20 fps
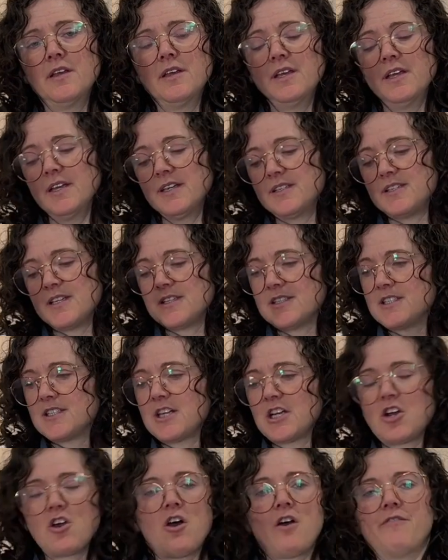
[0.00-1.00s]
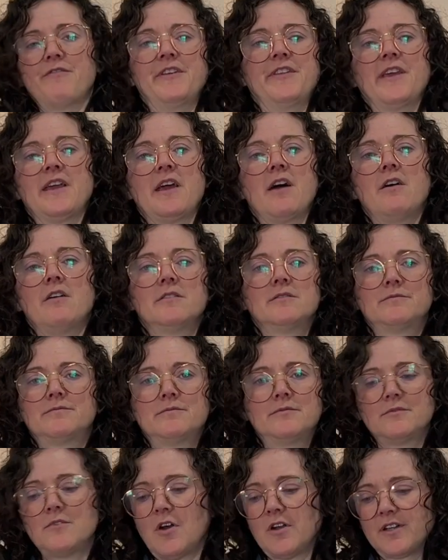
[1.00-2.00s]
It's instant coffee. They all
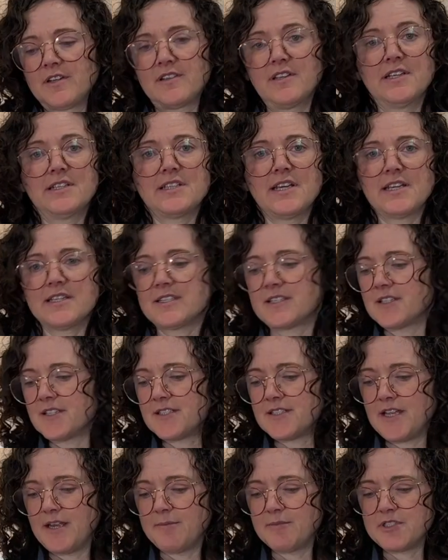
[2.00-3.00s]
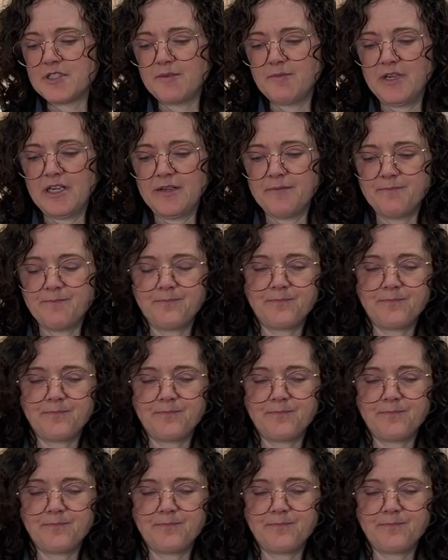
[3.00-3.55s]
honestly taste the same to me.